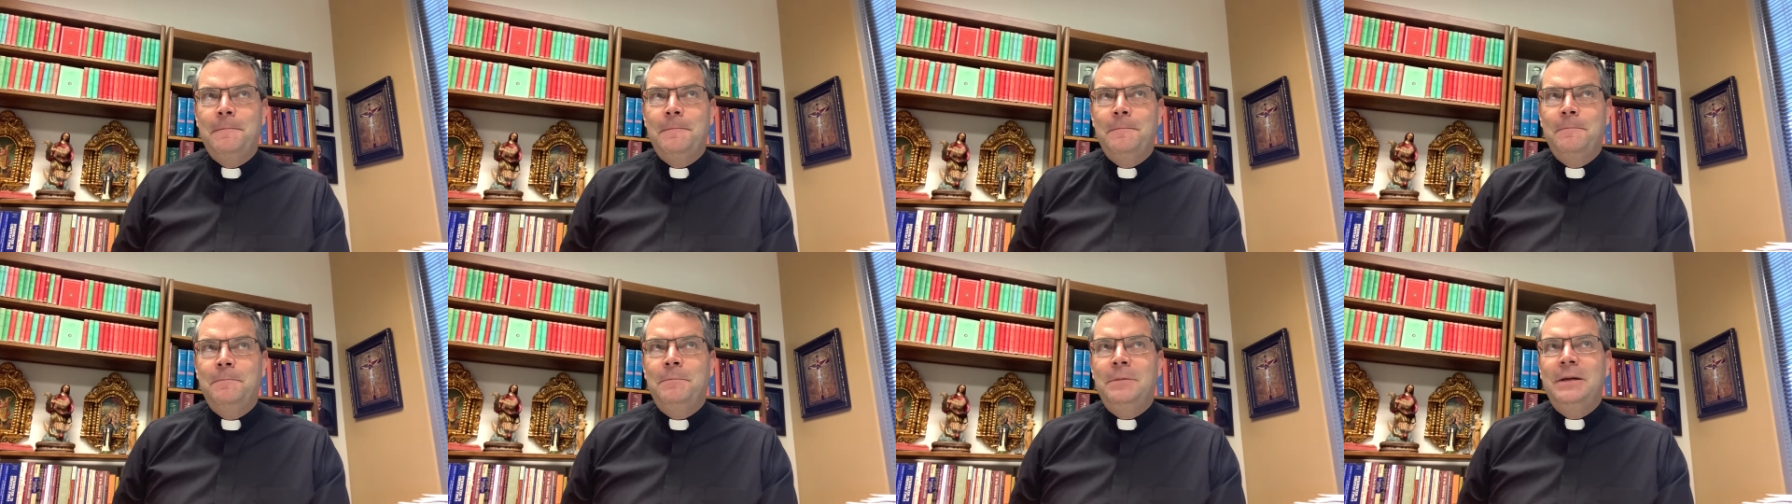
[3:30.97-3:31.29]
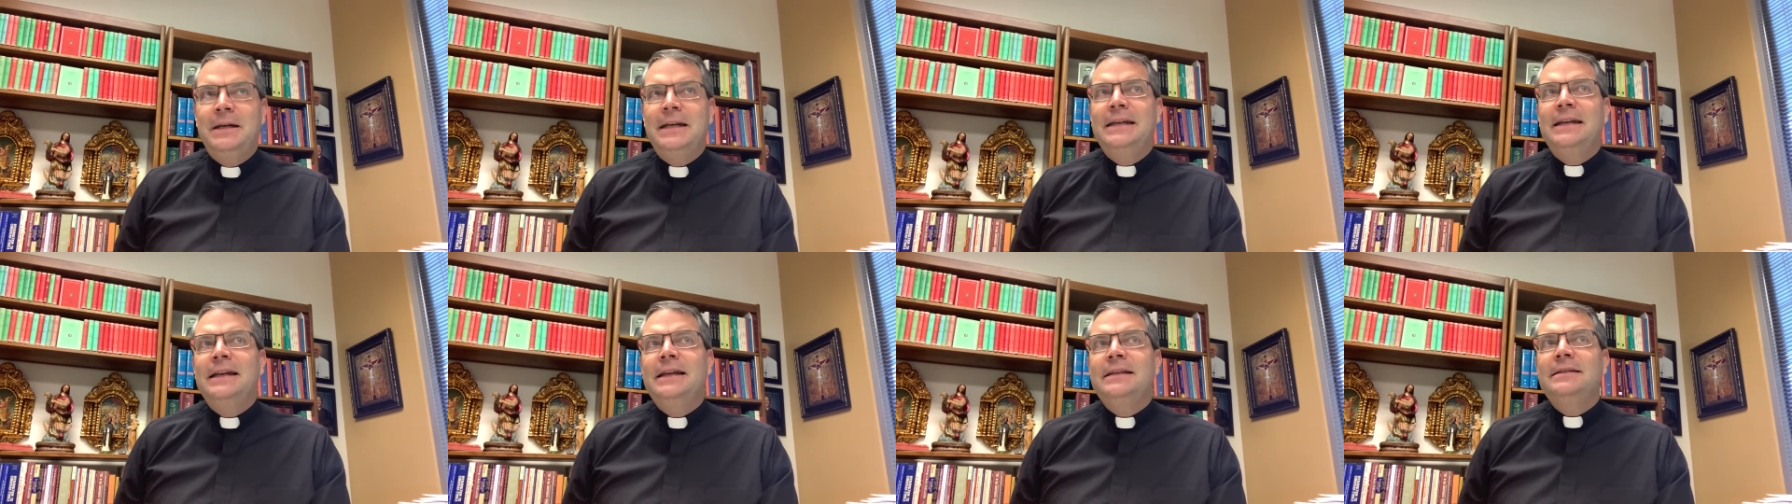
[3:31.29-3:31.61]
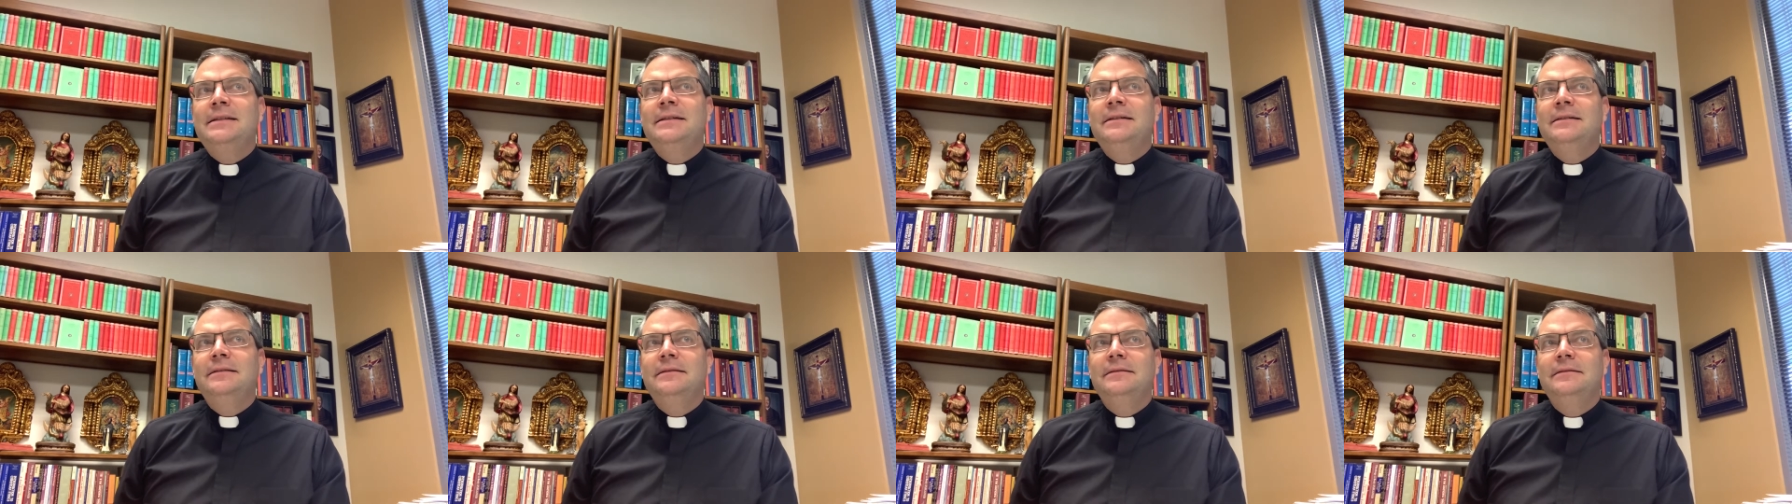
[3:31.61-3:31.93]
But he
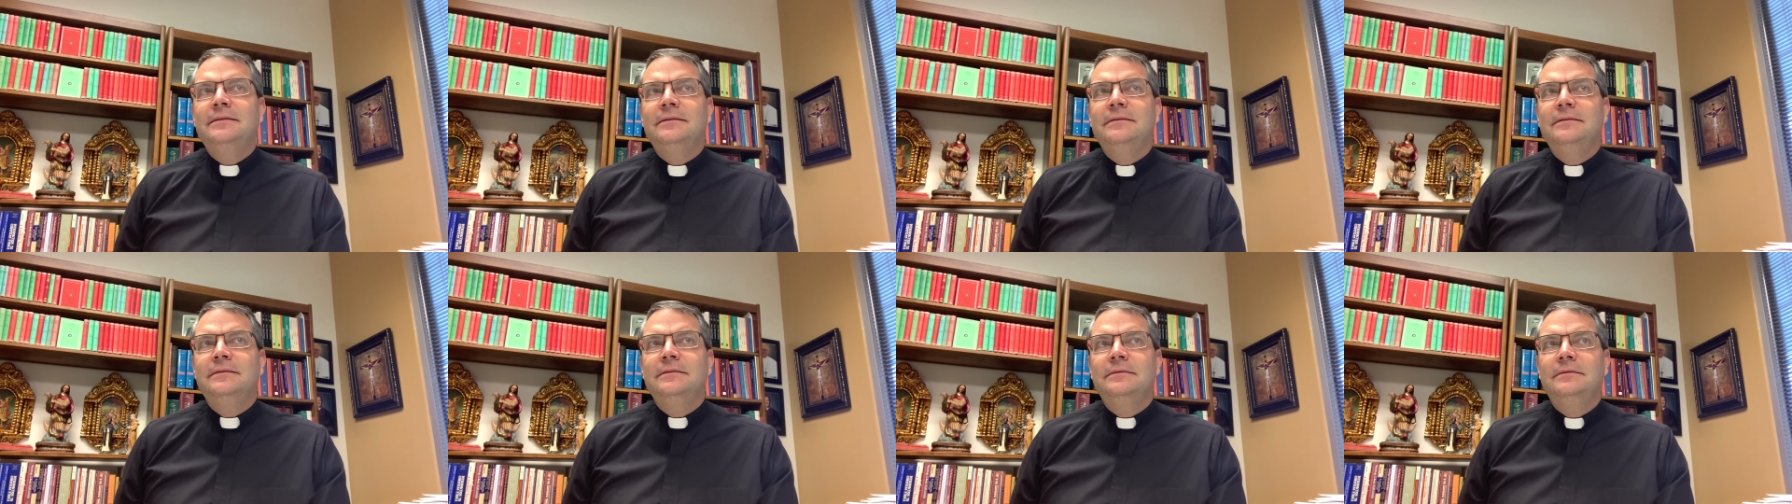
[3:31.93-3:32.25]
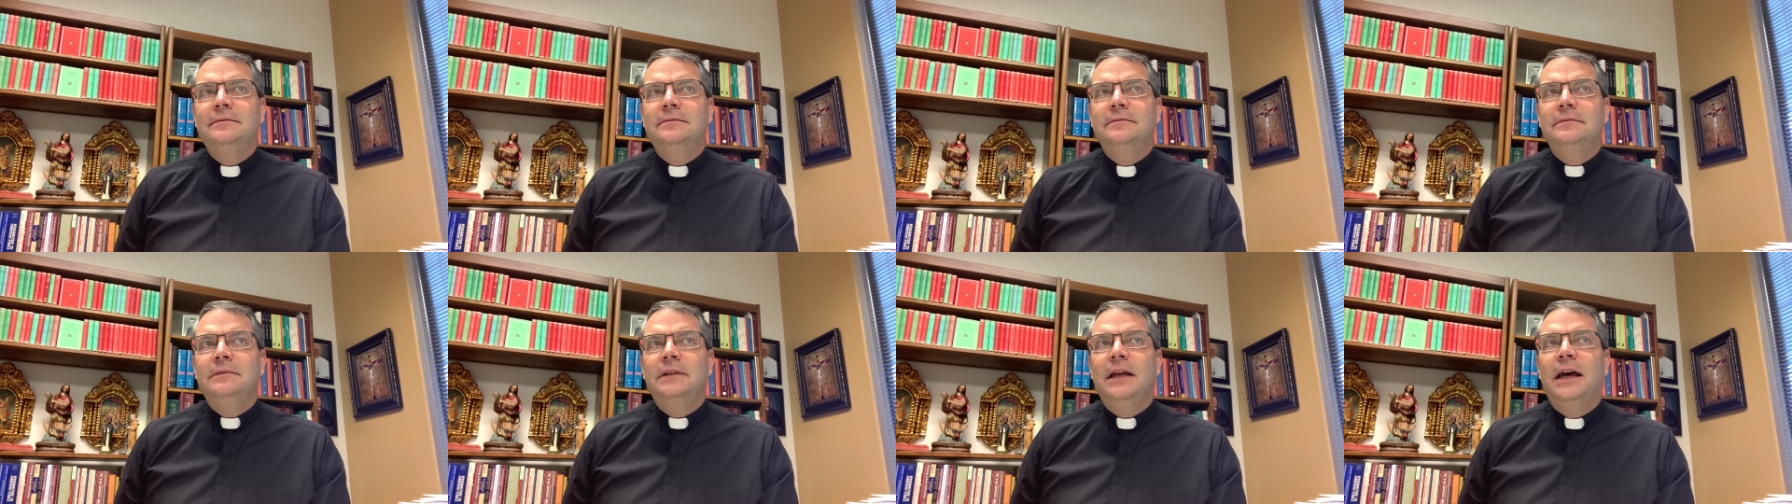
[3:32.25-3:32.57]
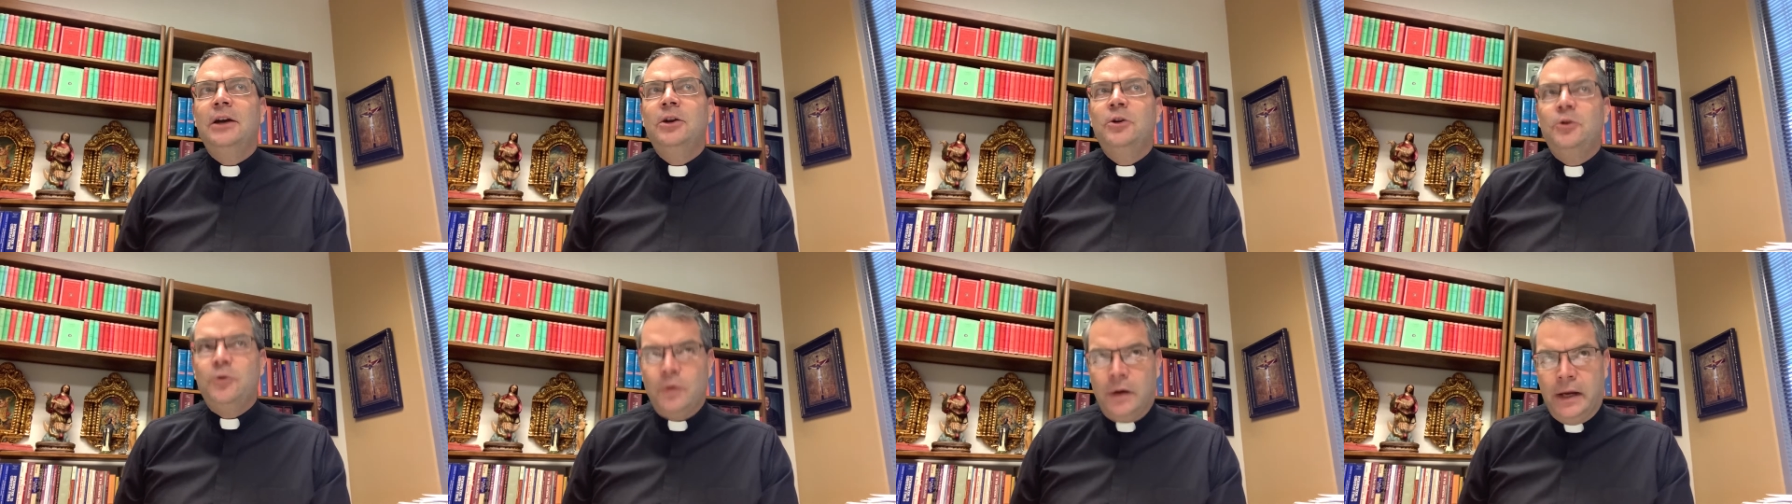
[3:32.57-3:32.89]
doesn't
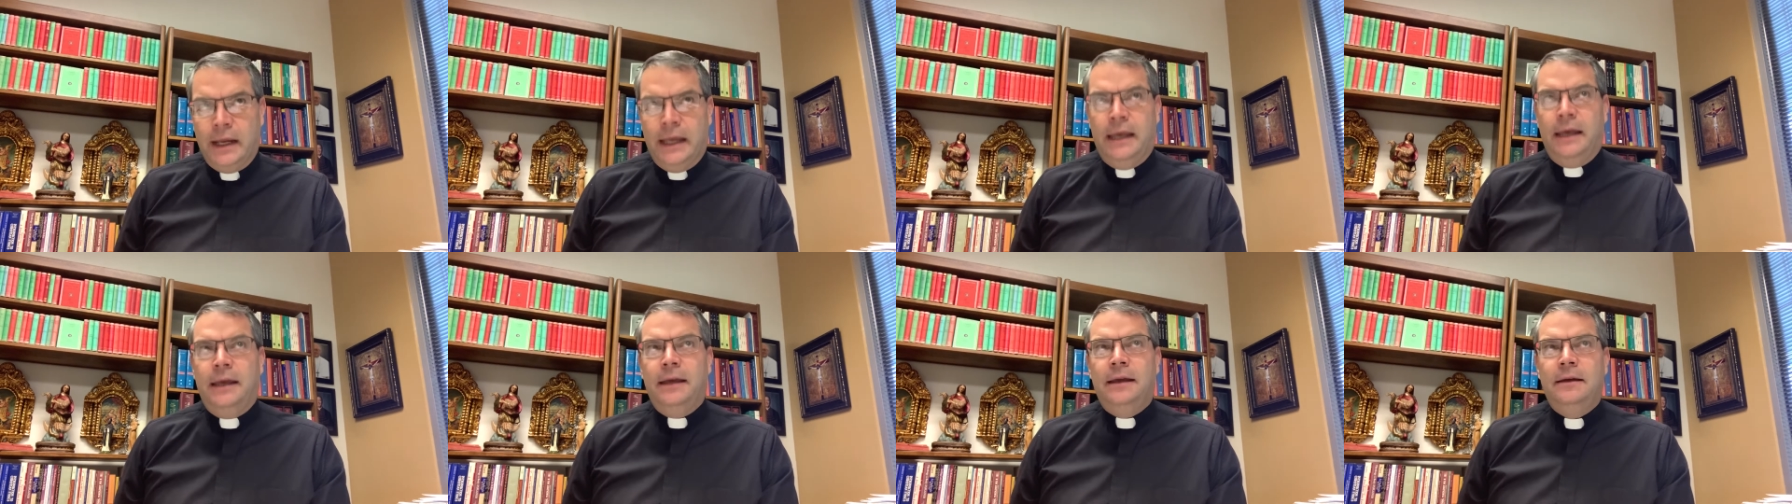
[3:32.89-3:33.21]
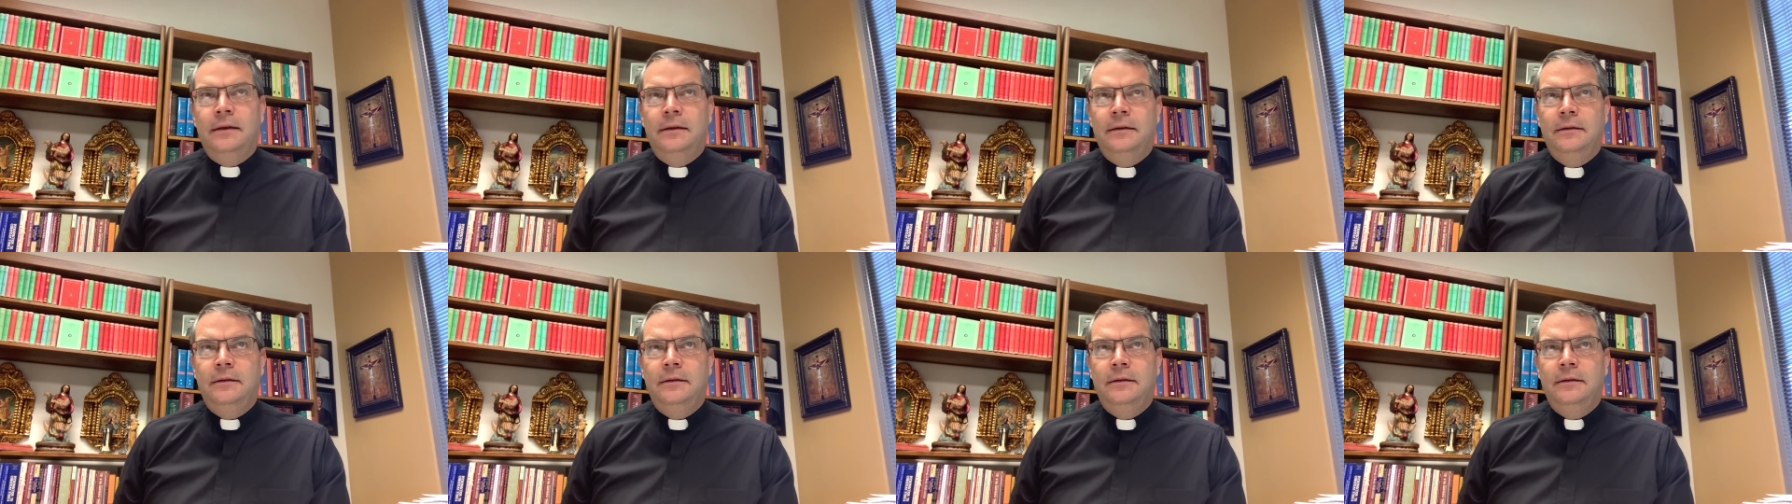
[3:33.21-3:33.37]
agree